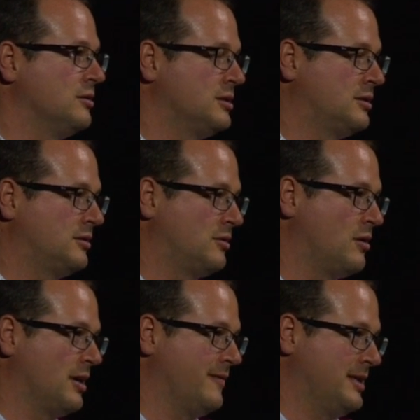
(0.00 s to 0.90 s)

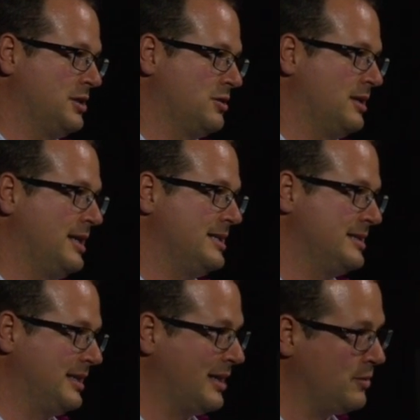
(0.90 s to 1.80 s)
strong gravitational
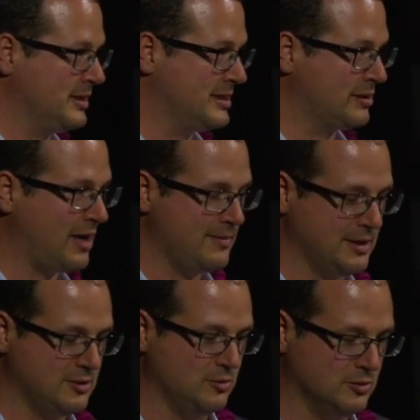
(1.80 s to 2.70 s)
lensing, and I will describe
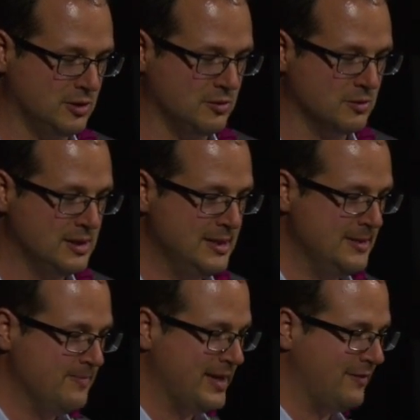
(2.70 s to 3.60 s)
that tool to you.
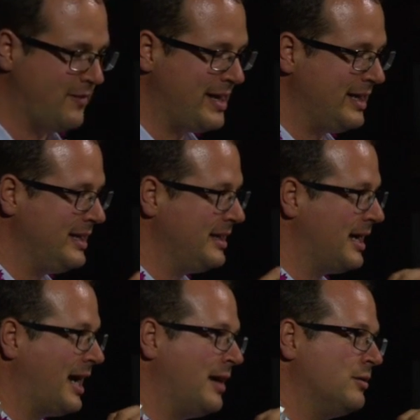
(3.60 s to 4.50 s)
And finally,
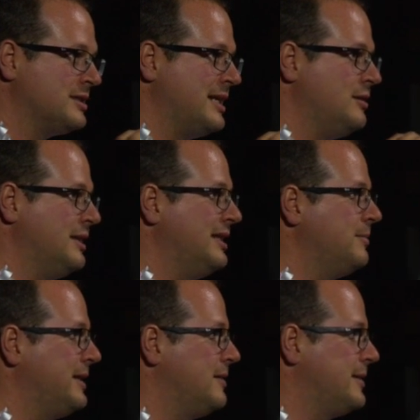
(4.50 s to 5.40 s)
I will tell you a little
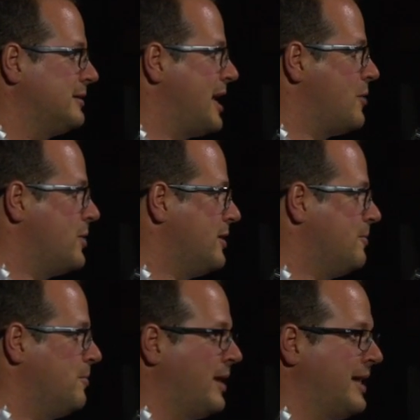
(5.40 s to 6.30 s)
bit about how we
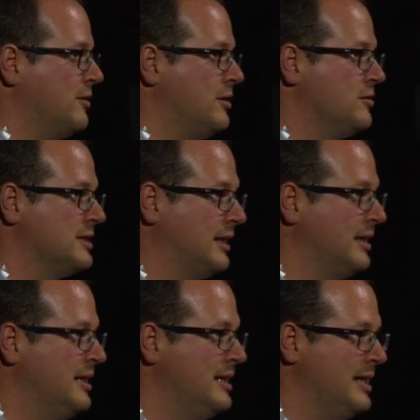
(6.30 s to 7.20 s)
plan on
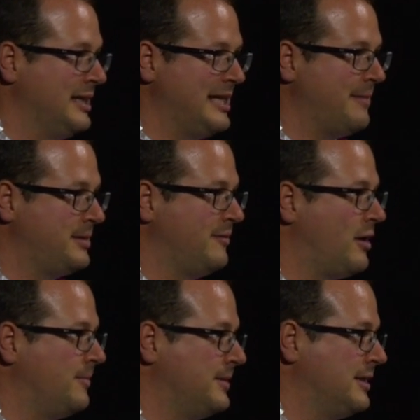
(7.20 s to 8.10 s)
using adaptive
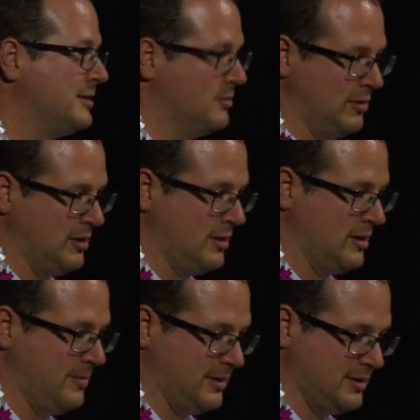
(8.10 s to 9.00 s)
optics to learn
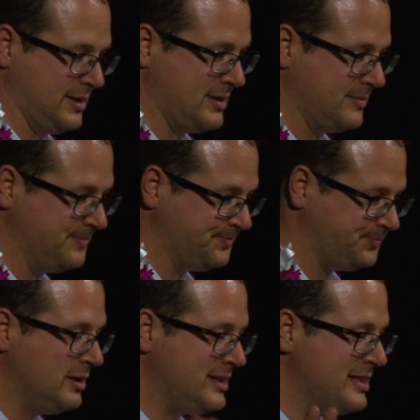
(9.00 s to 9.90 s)
about this.
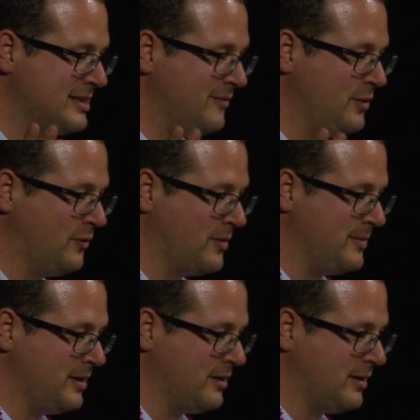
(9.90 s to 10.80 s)
So this is the view from
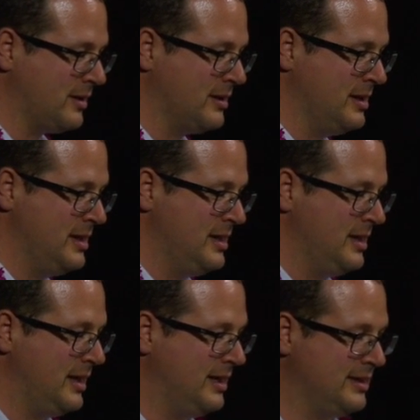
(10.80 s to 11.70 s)
the Earth,
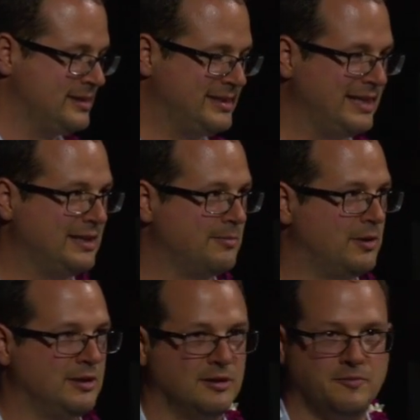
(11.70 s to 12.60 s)
the standard
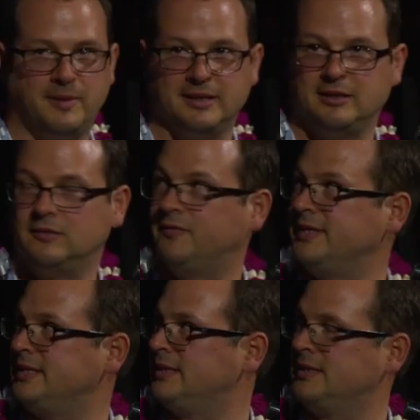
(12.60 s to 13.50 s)
model of particle
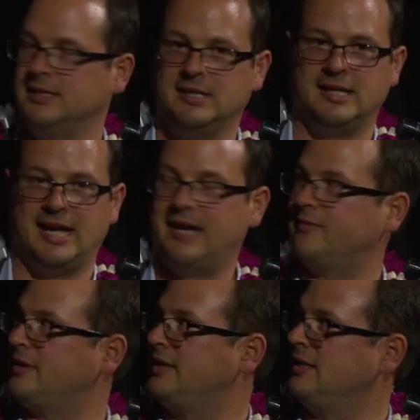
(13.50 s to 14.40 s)
physics.
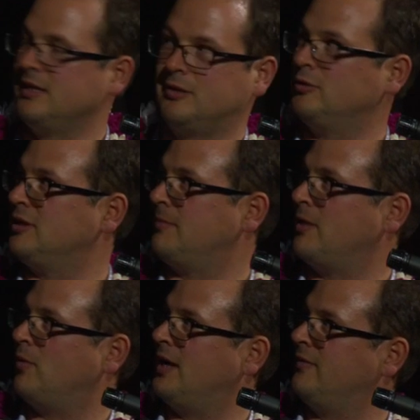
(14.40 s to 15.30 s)
Everything, including my
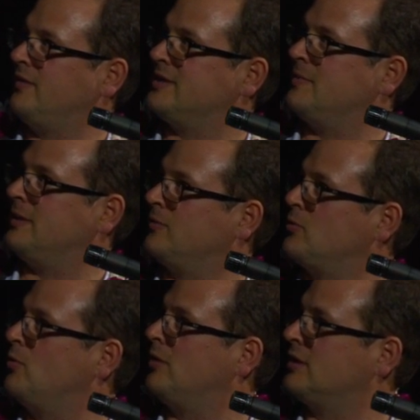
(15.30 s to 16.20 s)
wife, is made of
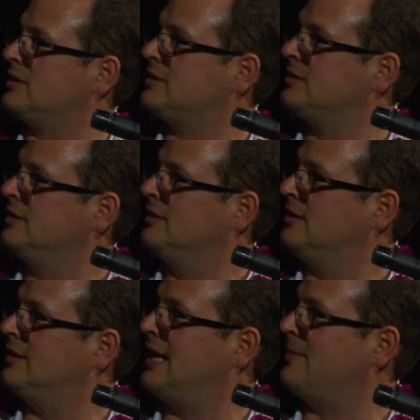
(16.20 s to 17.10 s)
quarks,
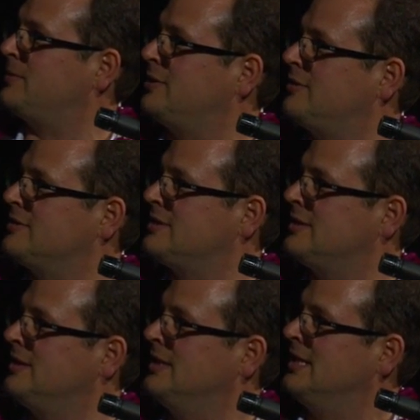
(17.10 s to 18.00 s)
leptons,
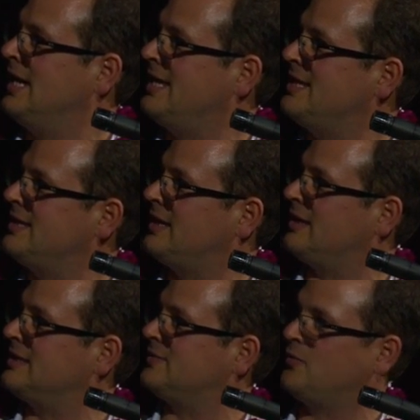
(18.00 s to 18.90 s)
and then there are
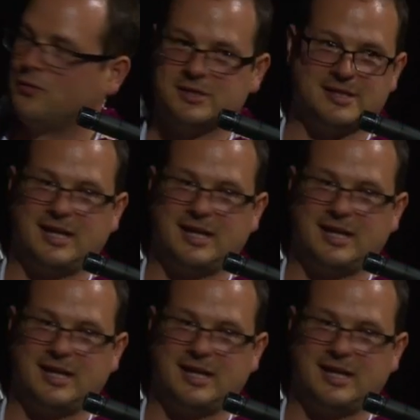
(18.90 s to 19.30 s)
these force